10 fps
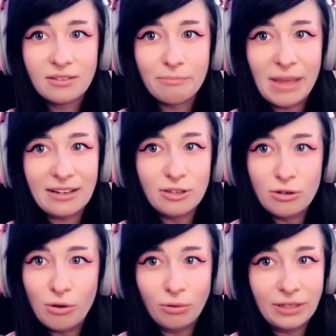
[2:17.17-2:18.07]

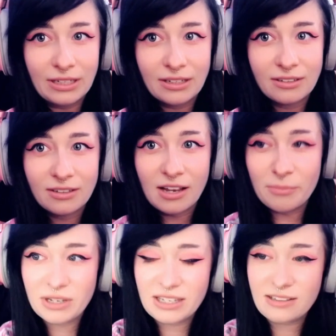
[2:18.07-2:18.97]
Magnolia.
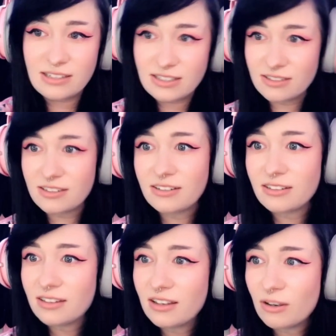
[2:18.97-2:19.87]
I'm an idiot.
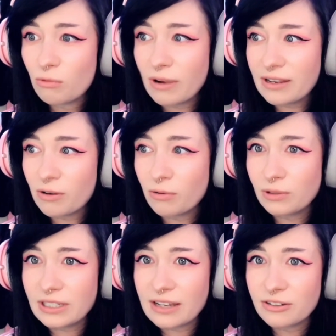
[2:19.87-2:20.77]
White
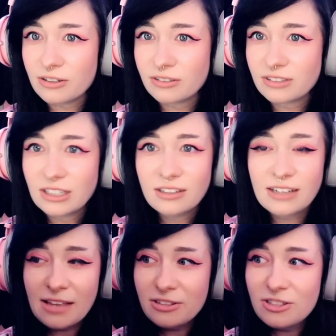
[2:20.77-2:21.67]
oleander.
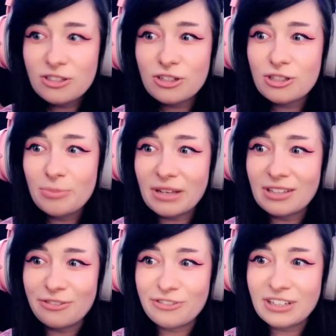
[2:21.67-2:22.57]
Now this is just about
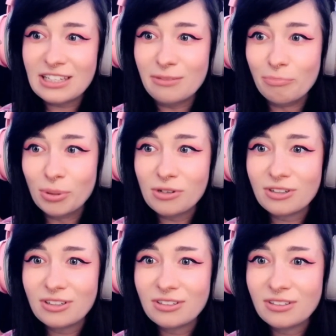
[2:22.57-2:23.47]
the fucking
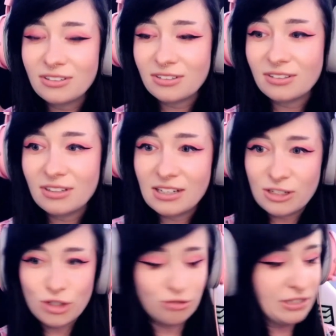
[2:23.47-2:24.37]
book.
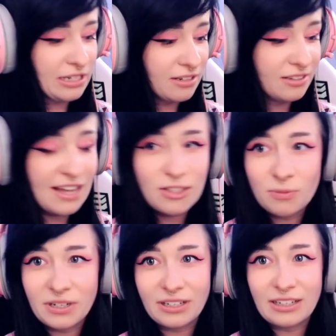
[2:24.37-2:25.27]
Tree. That's
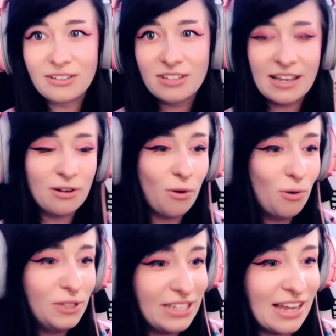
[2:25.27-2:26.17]
what it is. An
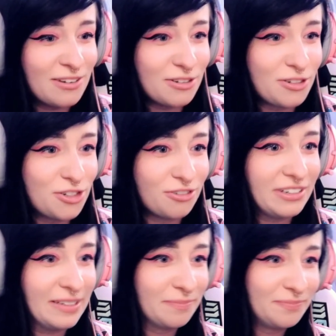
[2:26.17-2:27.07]
oleander tree.